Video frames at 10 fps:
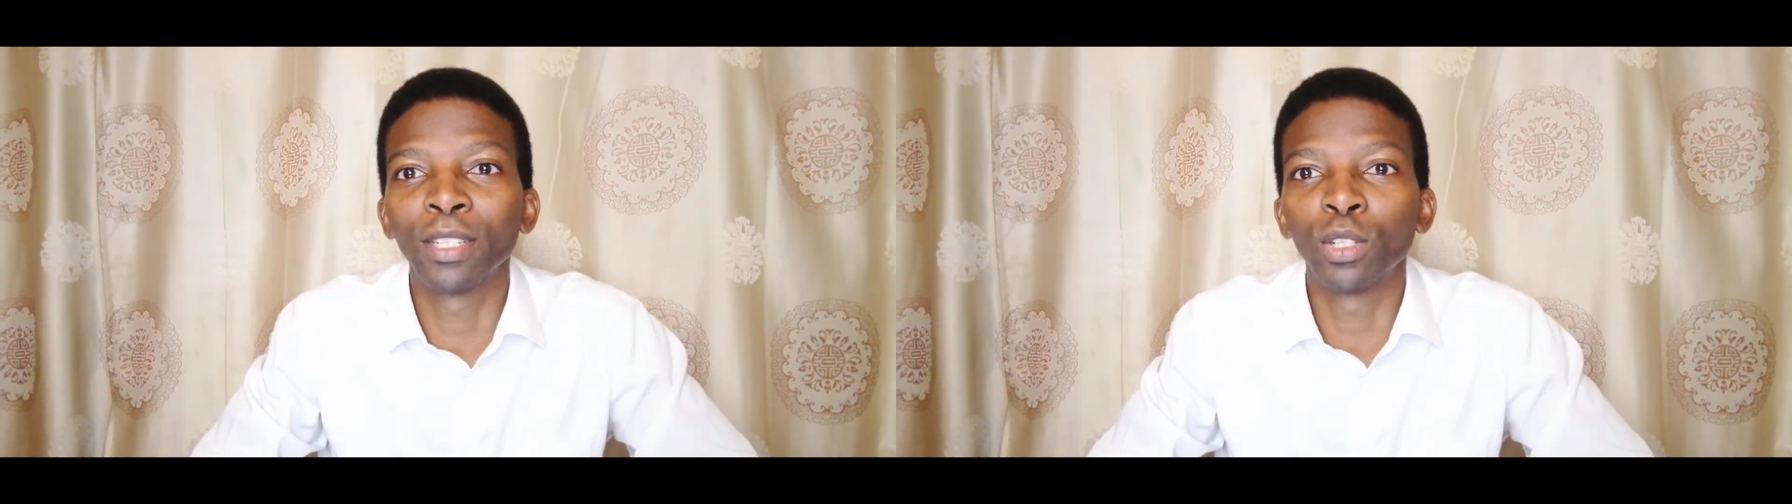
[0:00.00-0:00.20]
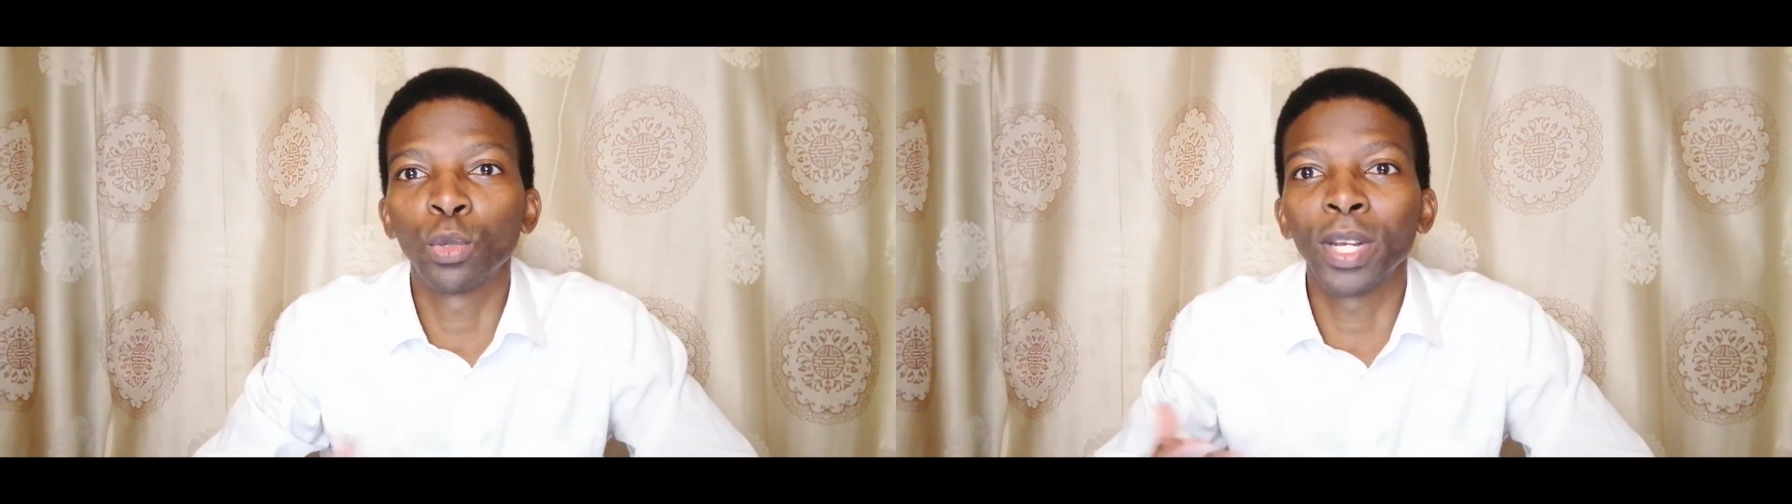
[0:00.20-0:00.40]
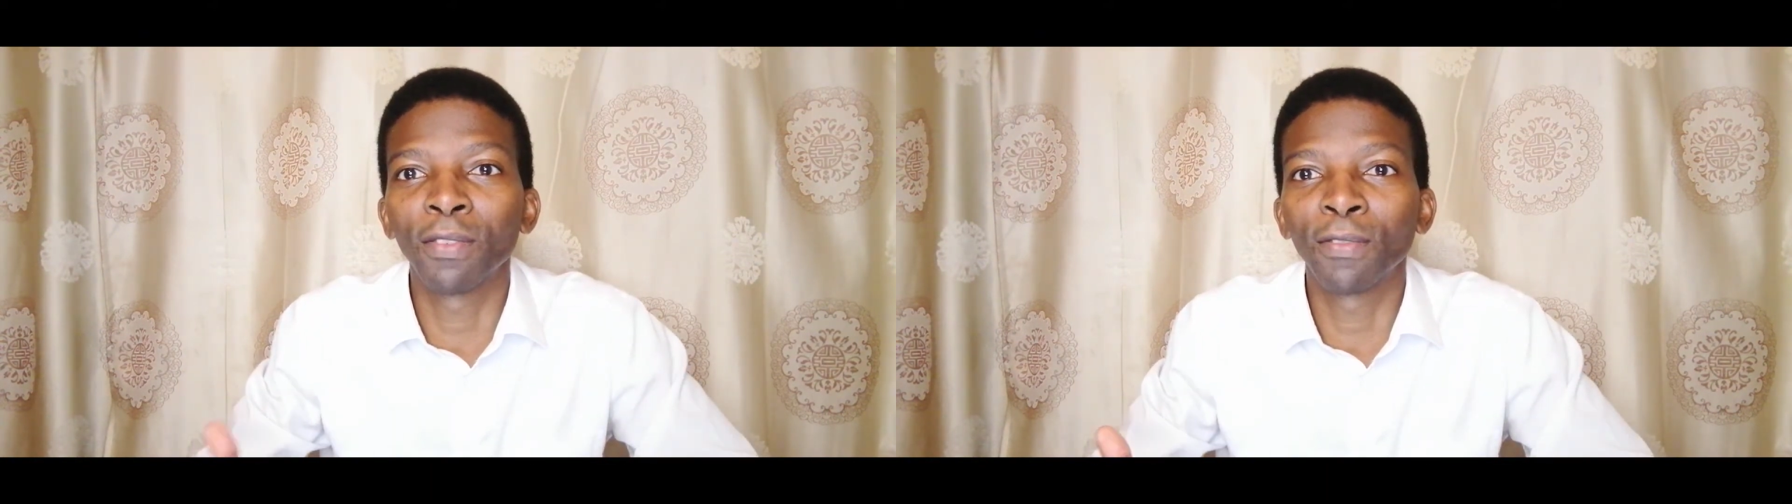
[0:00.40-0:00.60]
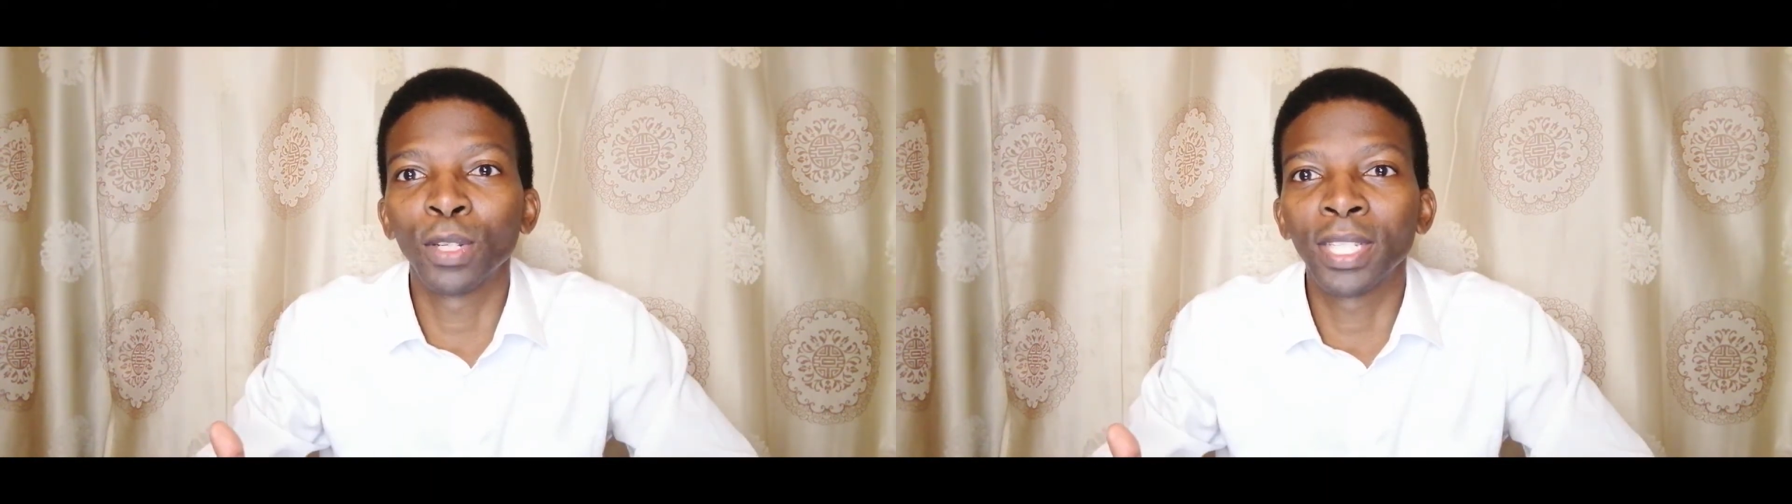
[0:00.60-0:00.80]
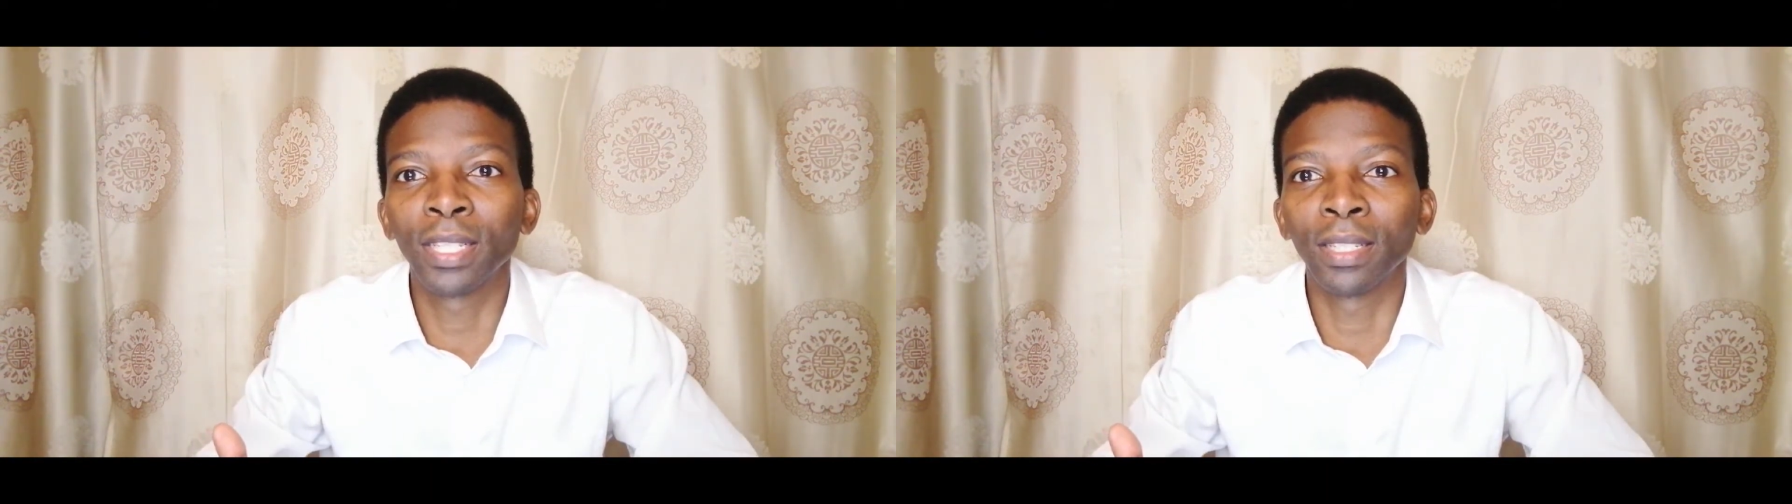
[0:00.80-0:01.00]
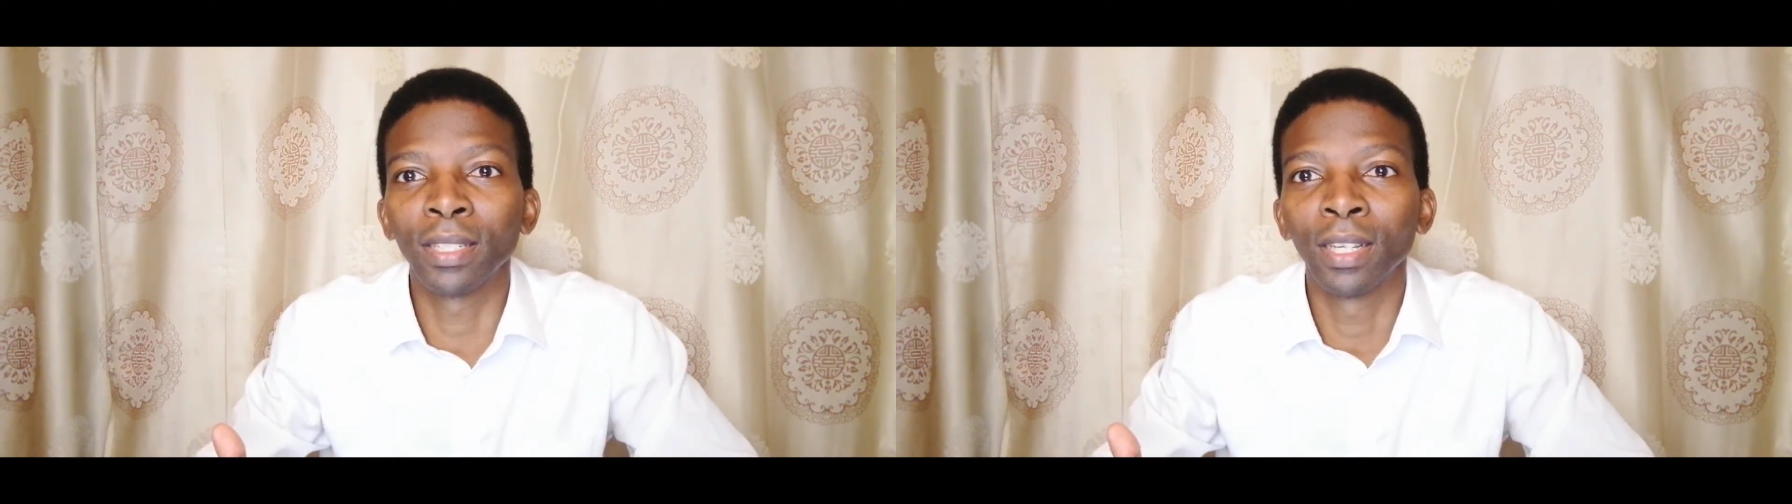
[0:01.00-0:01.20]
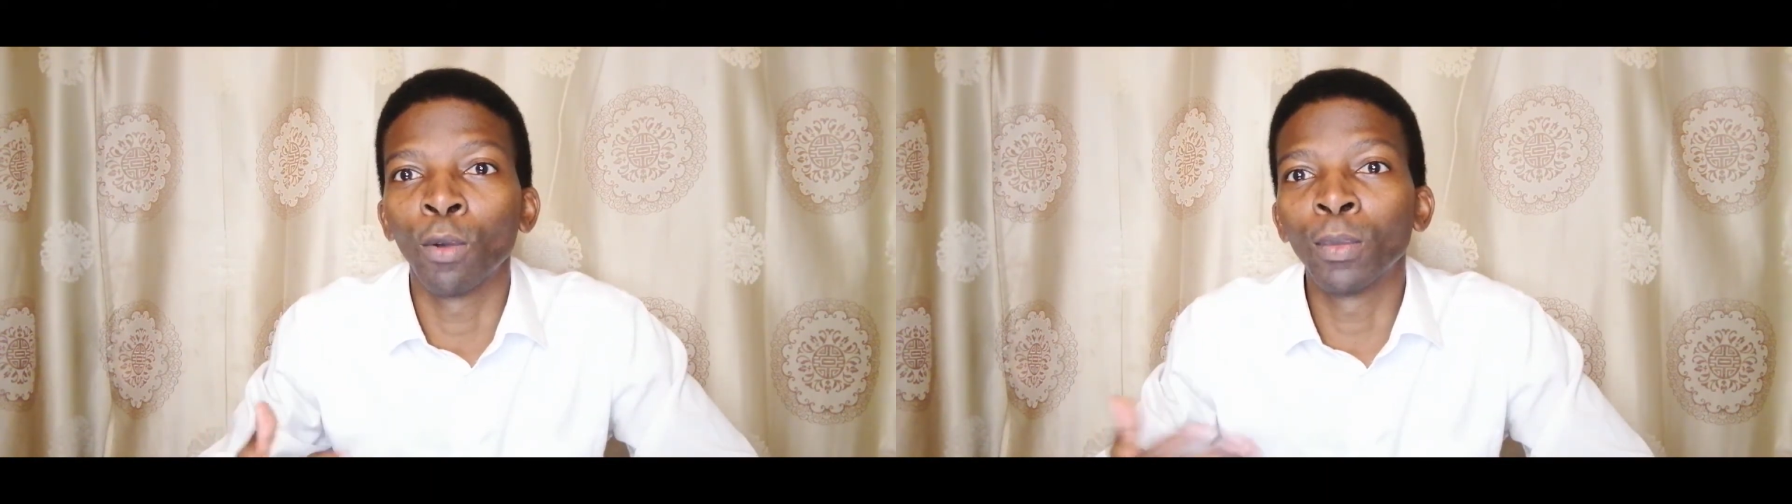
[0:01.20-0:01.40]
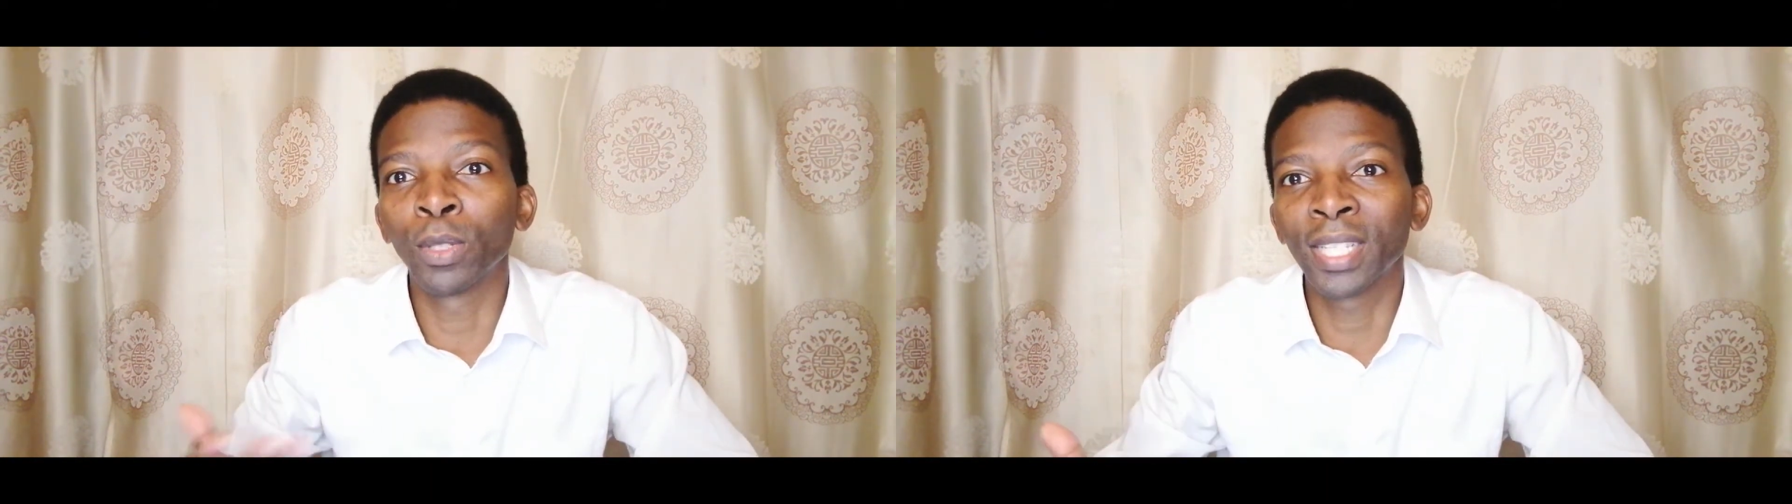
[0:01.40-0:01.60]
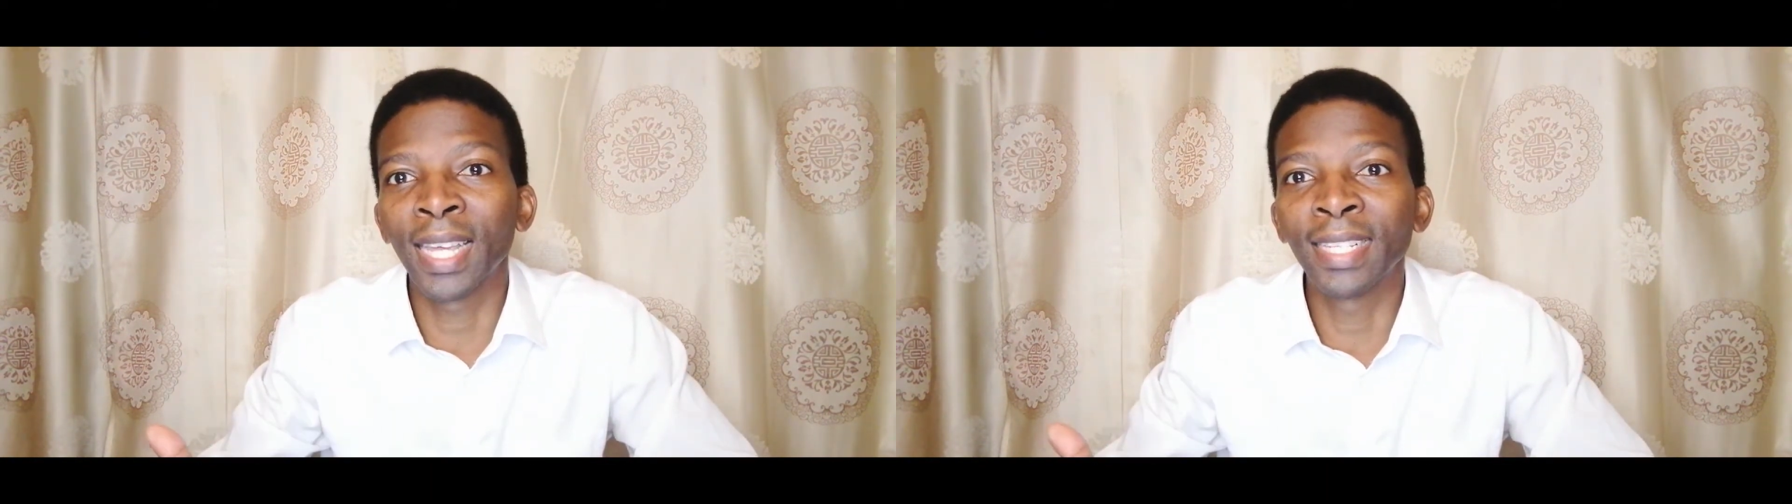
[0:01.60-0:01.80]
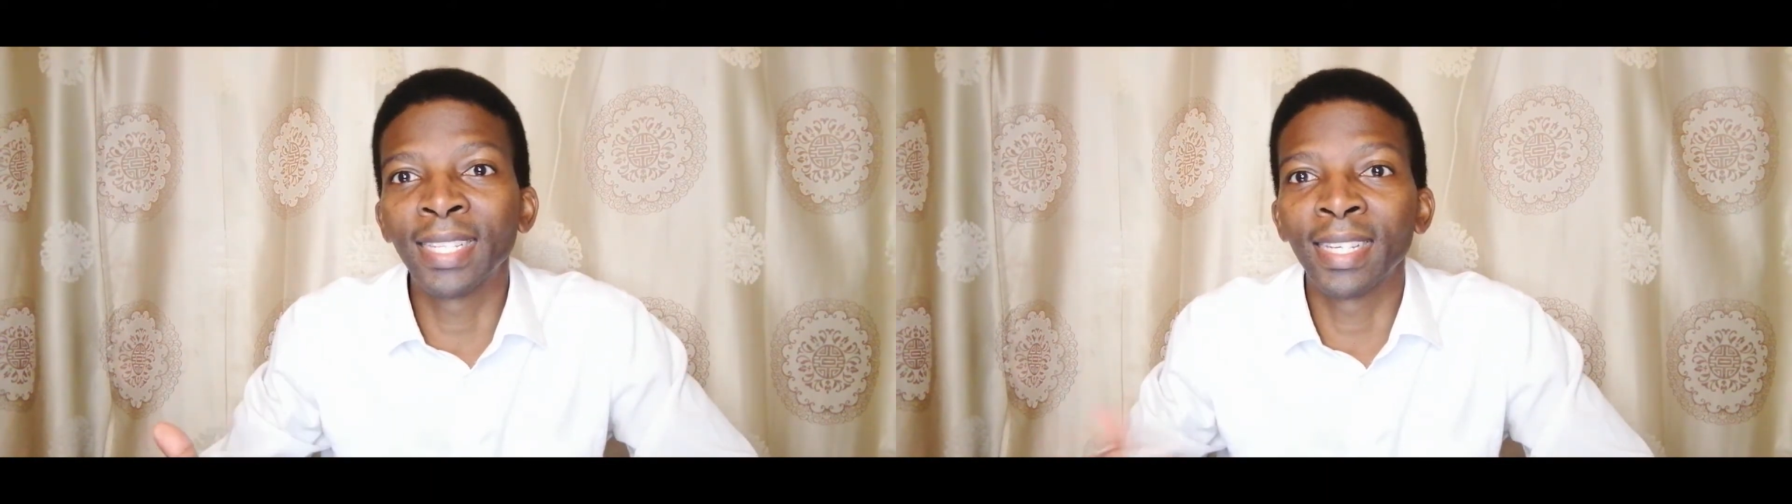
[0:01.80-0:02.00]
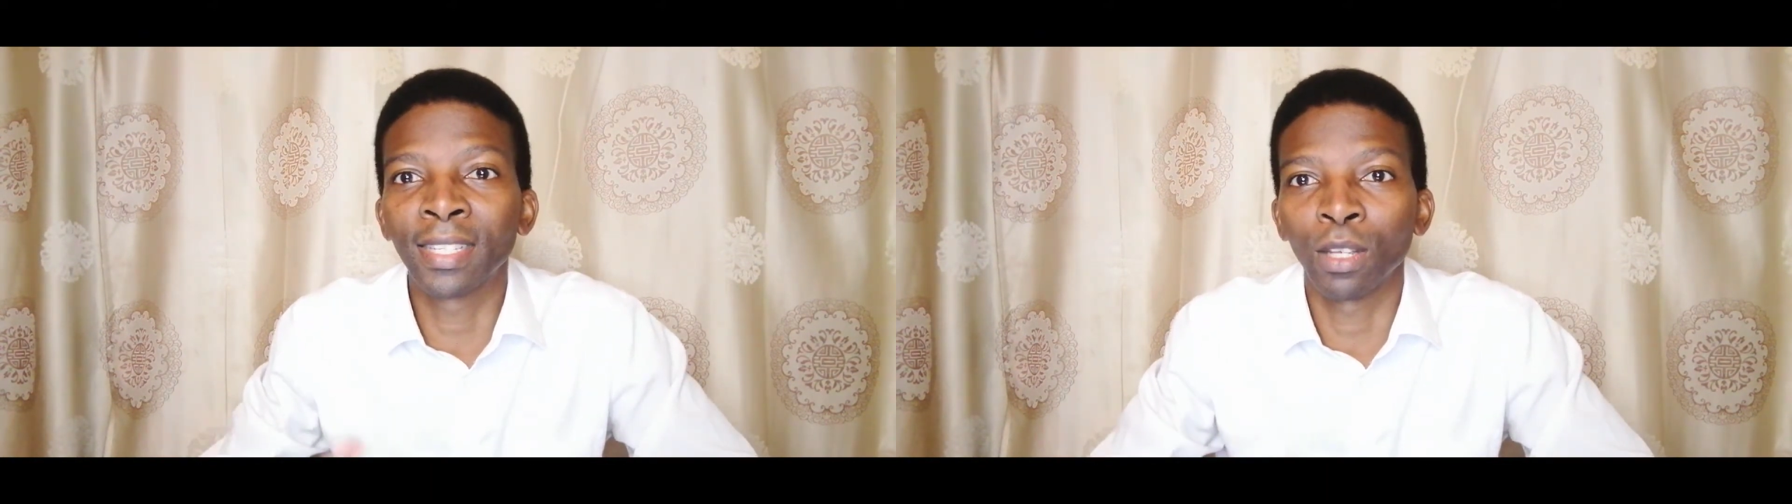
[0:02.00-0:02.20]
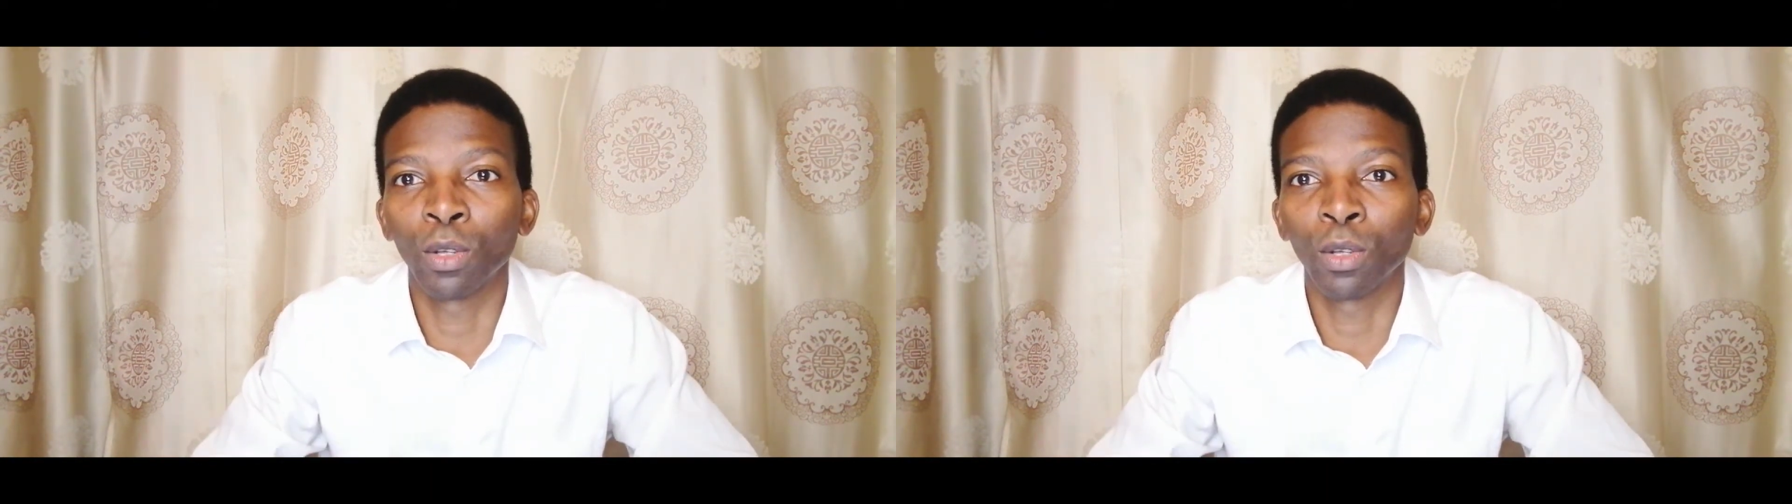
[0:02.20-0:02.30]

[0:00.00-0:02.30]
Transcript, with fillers: in 2014, almost eight years